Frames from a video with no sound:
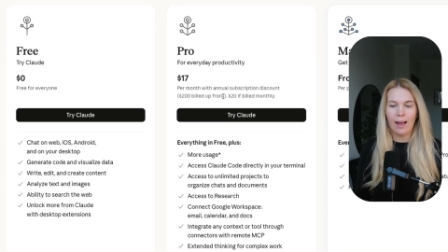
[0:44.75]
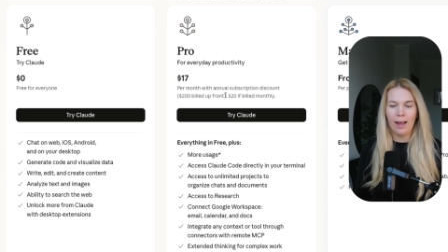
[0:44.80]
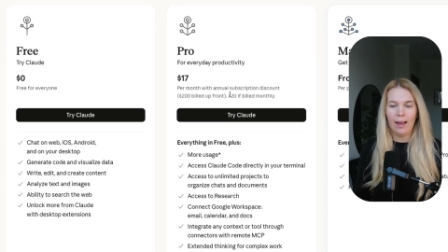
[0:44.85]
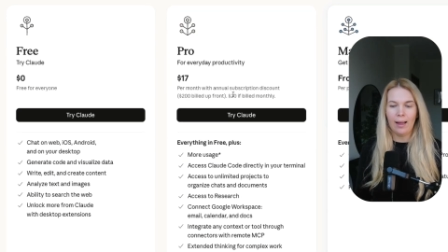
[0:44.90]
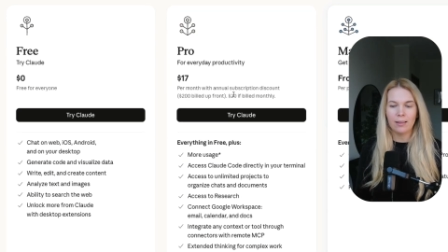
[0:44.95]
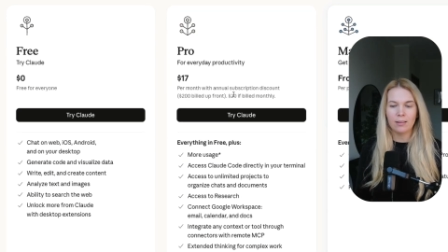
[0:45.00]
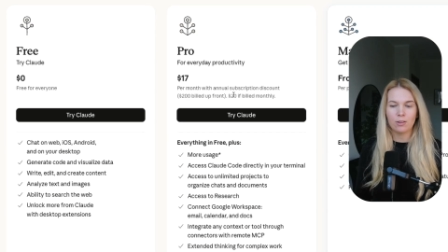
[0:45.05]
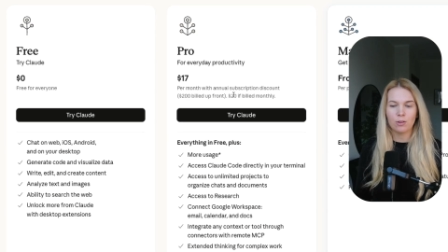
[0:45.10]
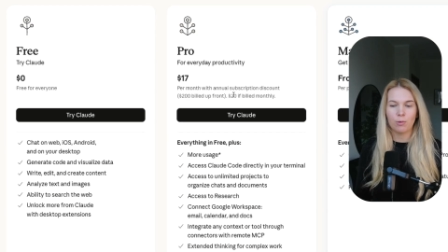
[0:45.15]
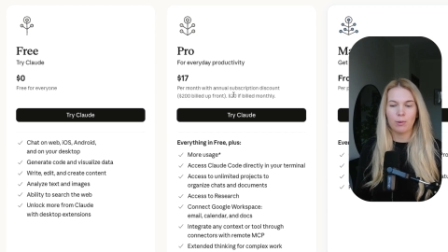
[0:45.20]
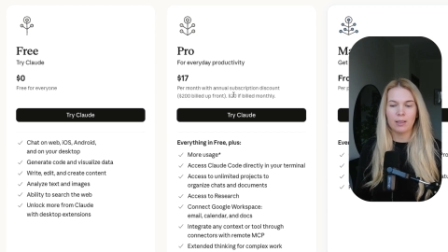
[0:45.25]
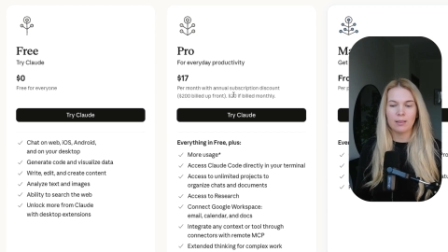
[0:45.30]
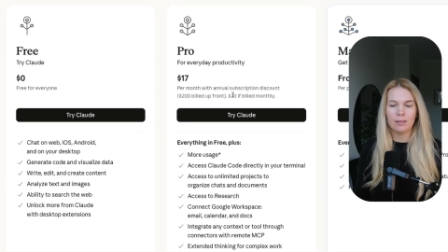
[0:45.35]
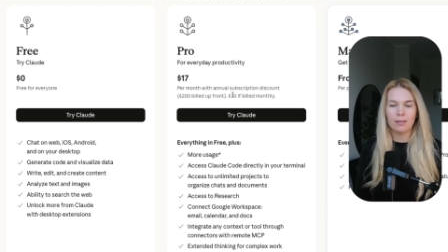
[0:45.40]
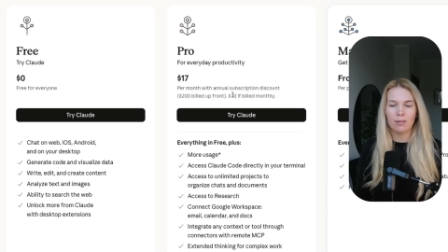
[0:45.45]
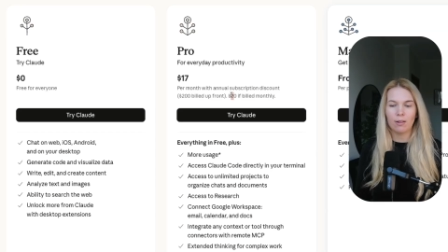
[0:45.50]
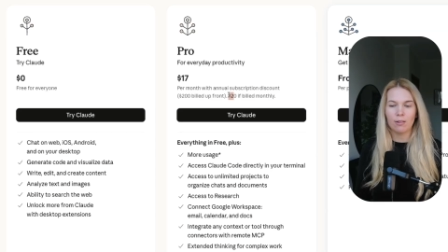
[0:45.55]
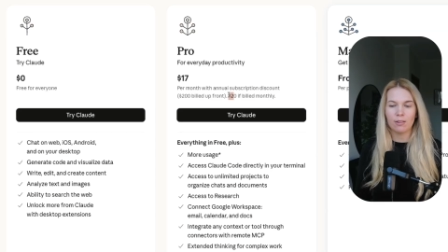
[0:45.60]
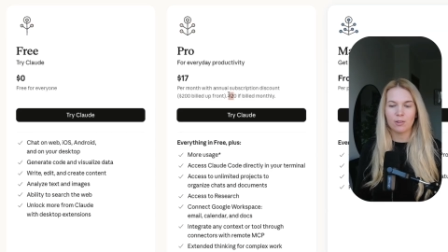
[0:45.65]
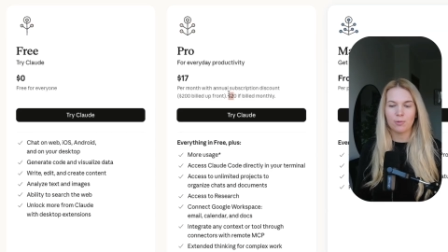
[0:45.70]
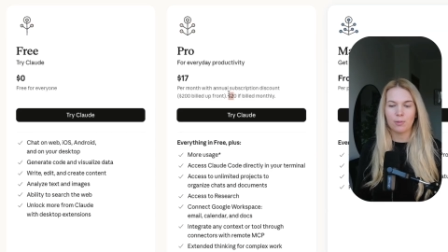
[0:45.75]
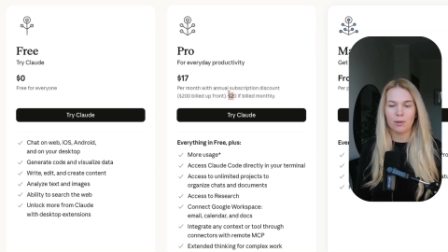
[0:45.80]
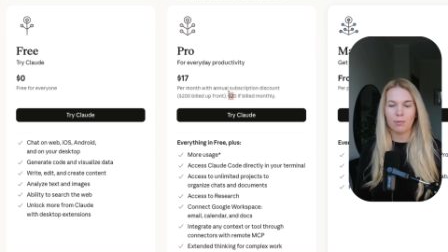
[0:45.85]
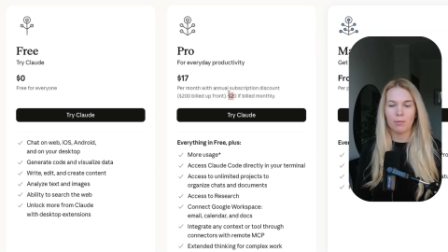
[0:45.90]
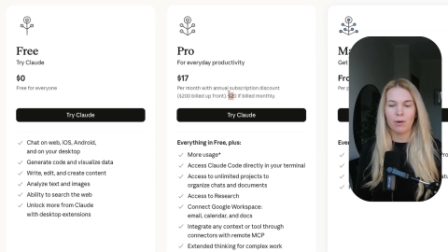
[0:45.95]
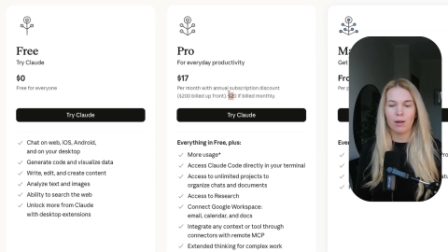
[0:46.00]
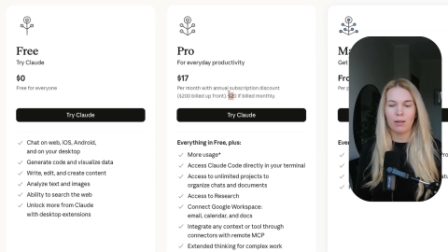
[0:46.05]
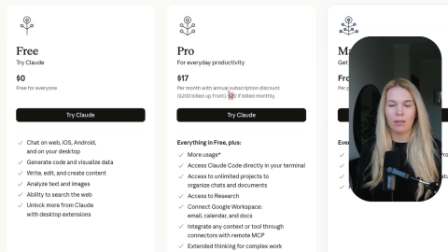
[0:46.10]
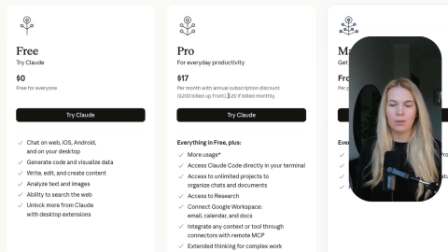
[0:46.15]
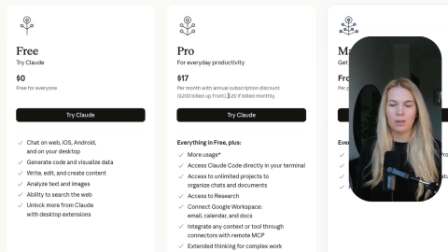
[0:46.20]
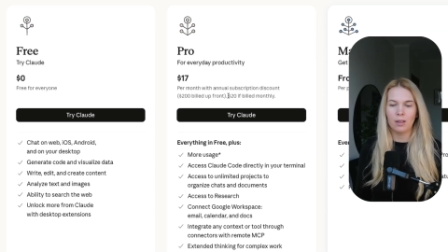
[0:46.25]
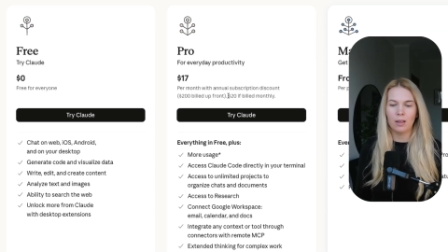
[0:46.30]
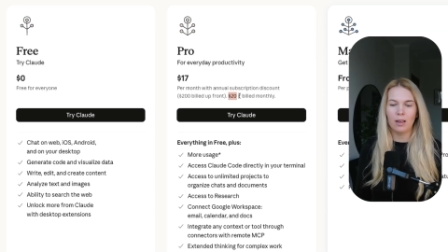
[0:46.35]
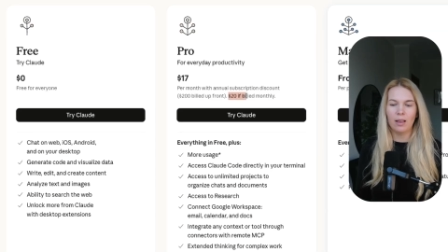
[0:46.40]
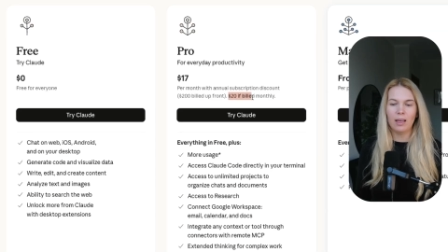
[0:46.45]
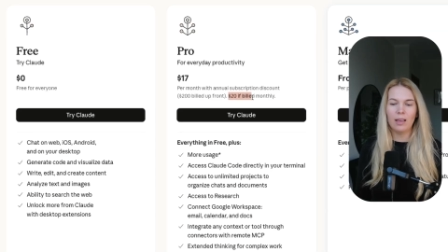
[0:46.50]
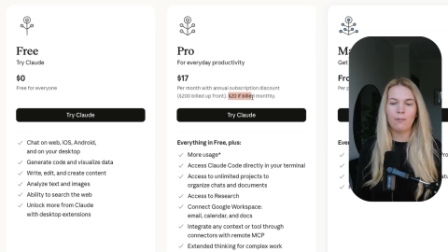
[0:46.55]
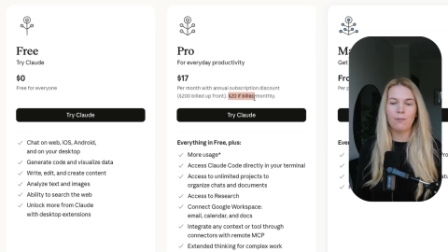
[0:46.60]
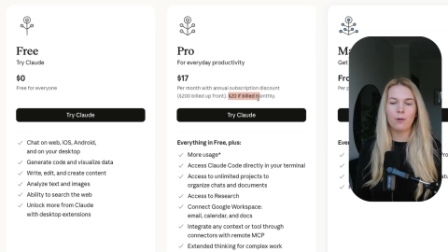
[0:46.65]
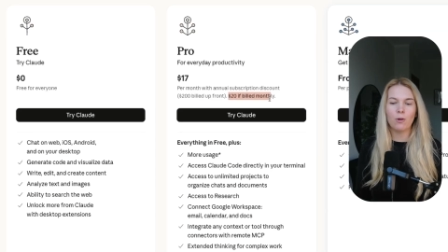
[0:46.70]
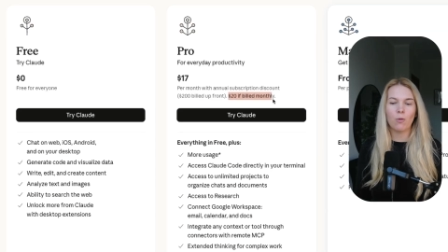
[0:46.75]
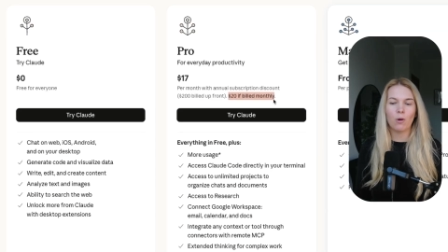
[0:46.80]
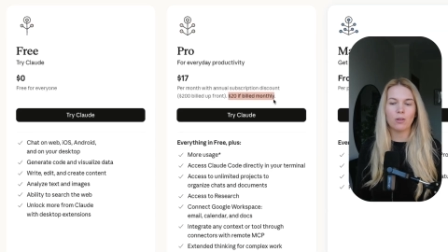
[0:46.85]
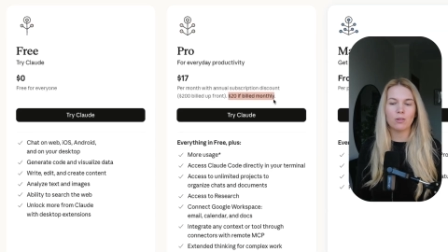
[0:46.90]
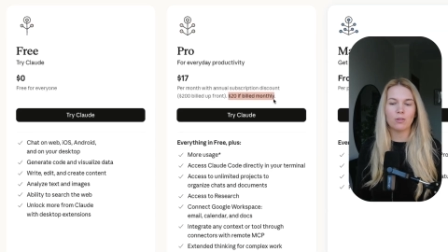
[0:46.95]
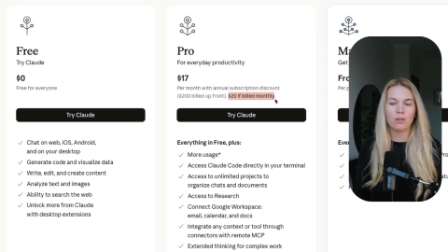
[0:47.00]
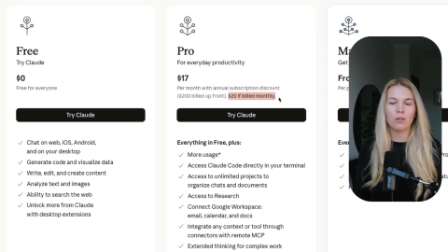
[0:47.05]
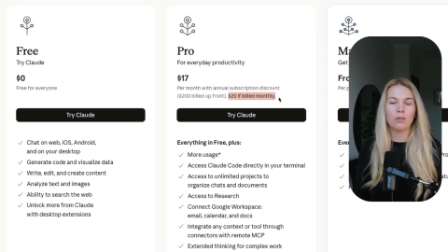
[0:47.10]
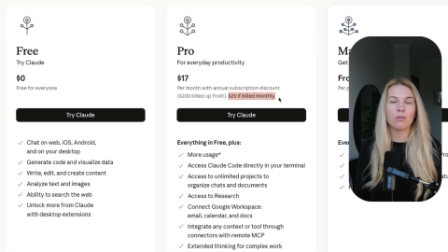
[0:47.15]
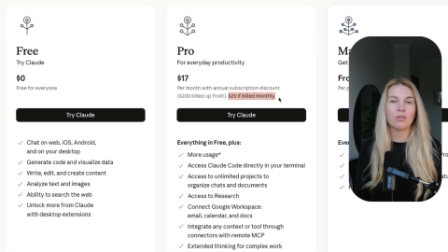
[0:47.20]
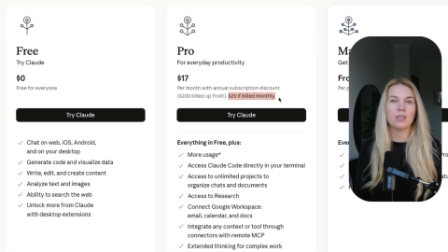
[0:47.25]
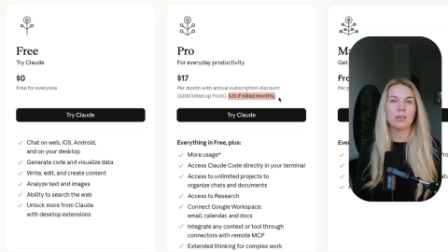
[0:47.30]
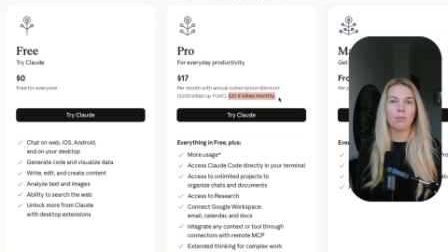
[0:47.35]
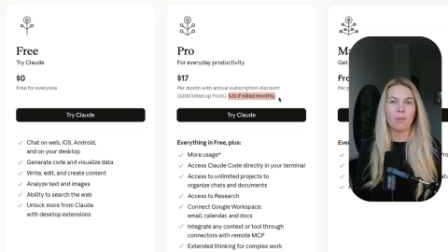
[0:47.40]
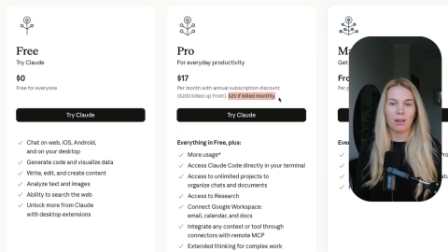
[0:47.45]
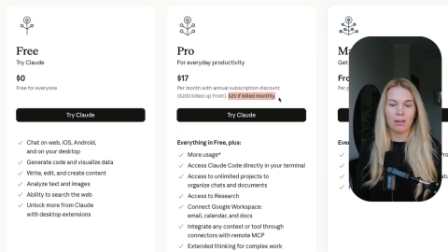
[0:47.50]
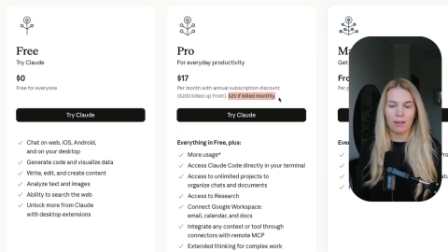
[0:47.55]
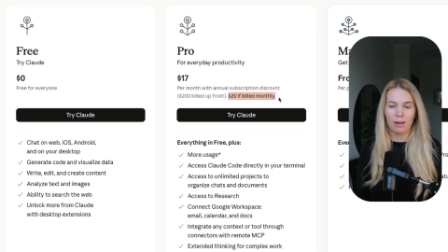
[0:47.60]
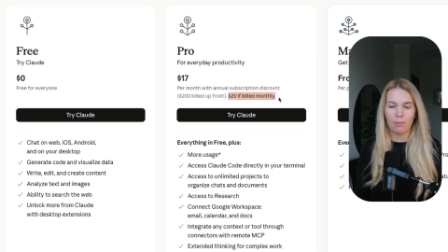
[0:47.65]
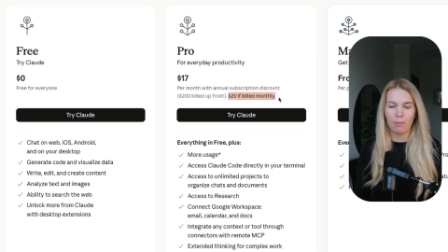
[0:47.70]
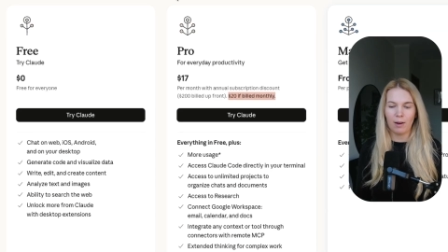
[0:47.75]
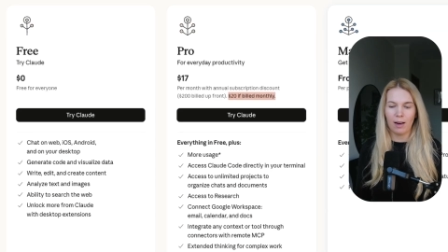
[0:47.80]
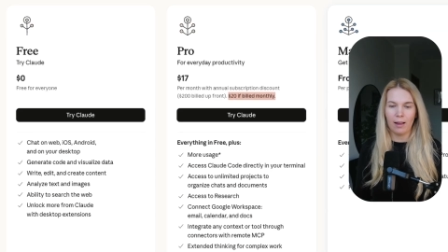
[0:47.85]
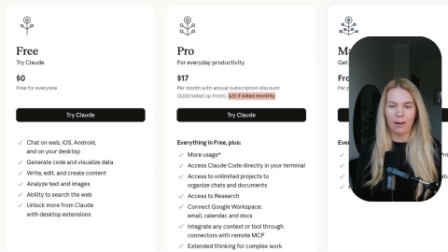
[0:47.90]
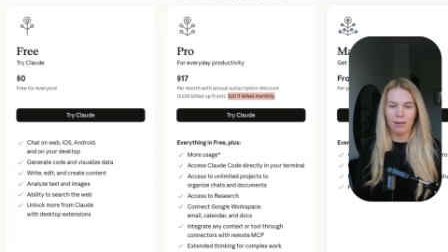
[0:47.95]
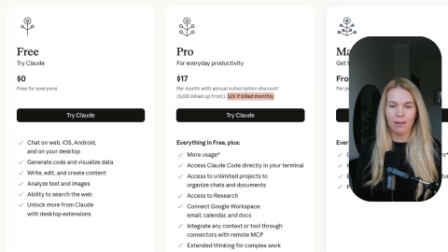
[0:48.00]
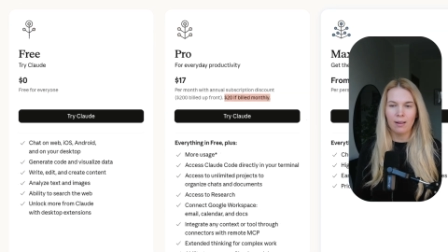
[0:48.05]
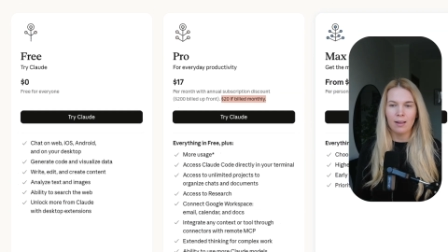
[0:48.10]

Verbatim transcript: and $20 per month if you want to use the monthly plan.